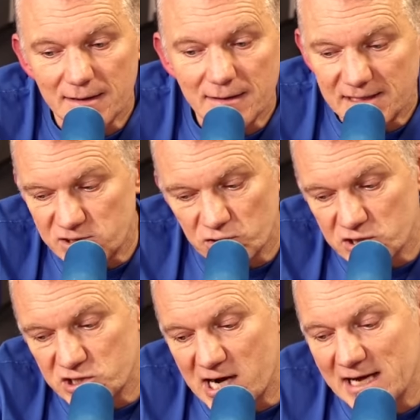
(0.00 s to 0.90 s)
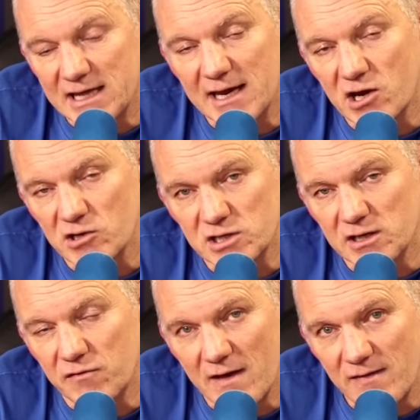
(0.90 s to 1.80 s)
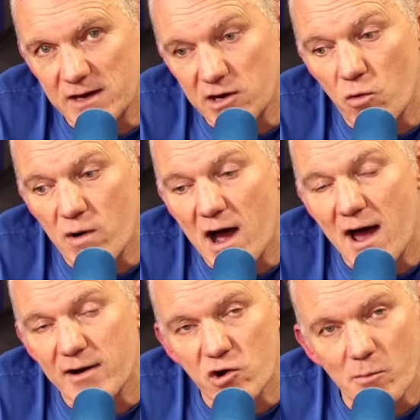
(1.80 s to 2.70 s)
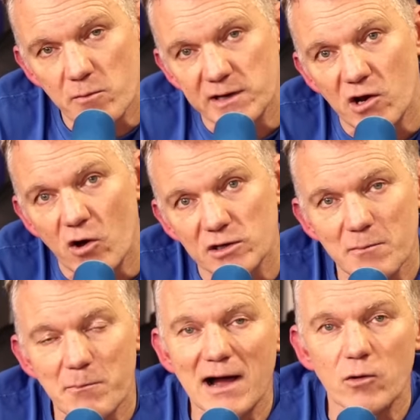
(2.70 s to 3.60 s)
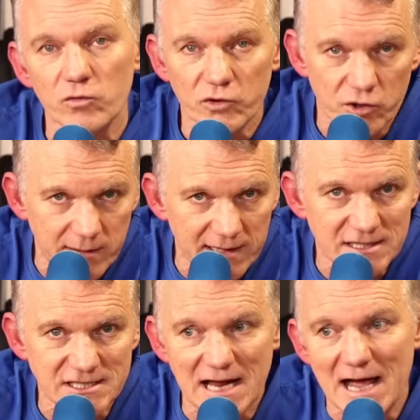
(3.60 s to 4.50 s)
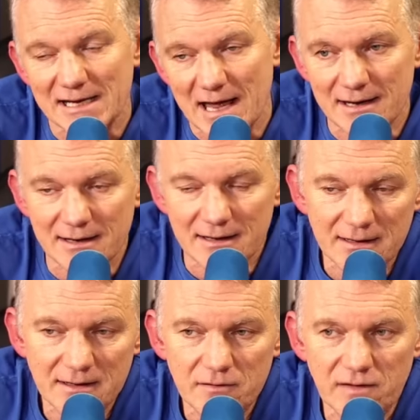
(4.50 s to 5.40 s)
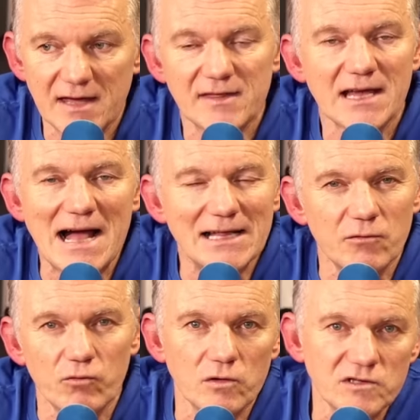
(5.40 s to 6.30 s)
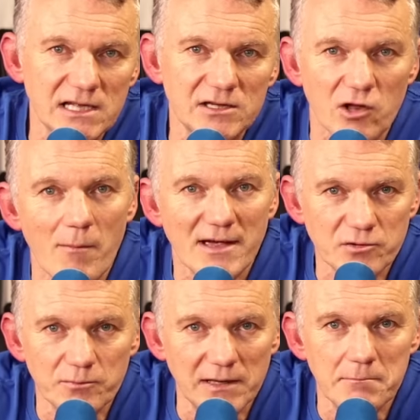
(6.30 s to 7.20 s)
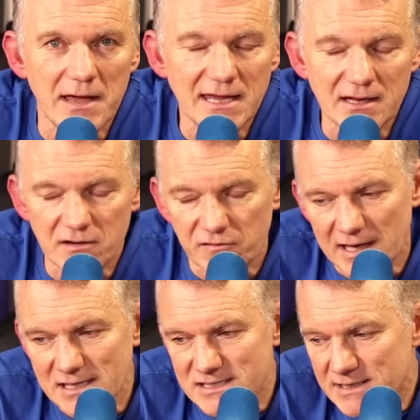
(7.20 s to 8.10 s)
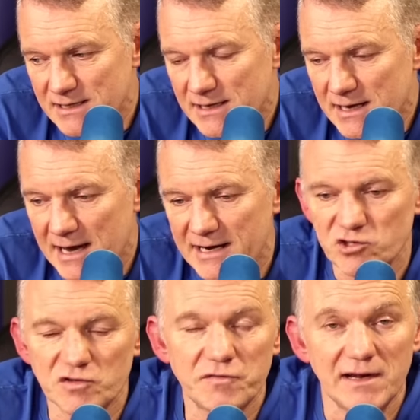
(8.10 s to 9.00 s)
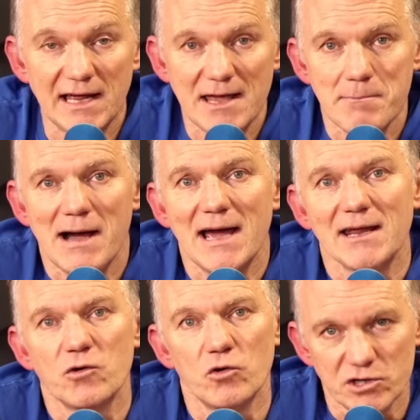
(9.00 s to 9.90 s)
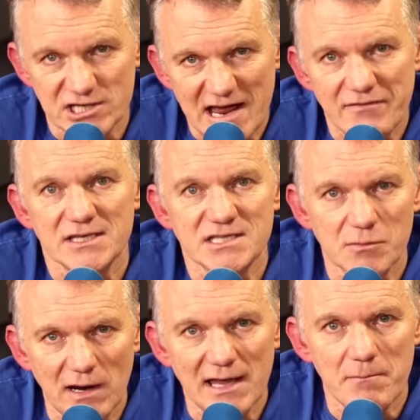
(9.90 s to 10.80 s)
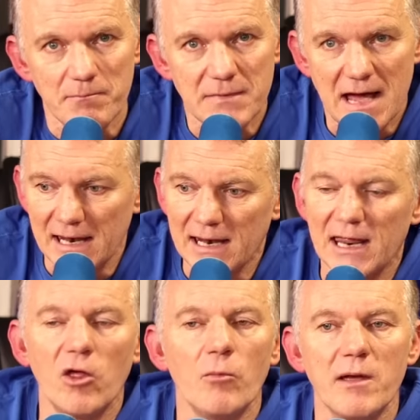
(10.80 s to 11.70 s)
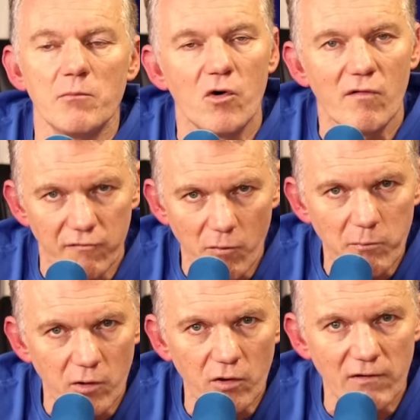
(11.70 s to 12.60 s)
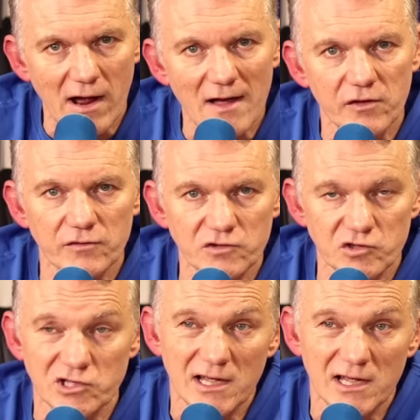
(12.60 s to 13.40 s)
he sort of dragged it across the defender and Onana come up and he knocked it back under him and hit the side netting. They're the kind of runs that Dom hasn't been making of late. And I just feel like it might encourage Everton to play a, a little bit more football rather than just...